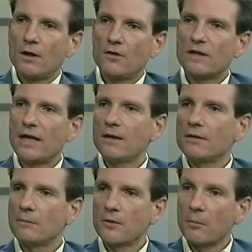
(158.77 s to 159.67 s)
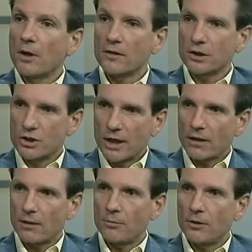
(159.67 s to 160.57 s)
is getting the monthly
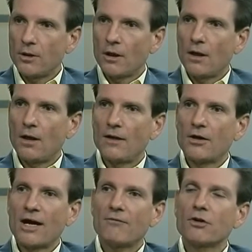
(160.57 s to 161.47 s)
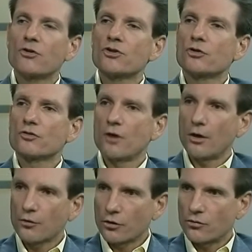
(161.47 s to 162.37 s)
checkup and they're having their sugars
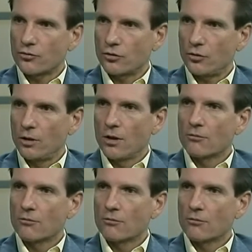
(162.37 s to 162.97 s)
under control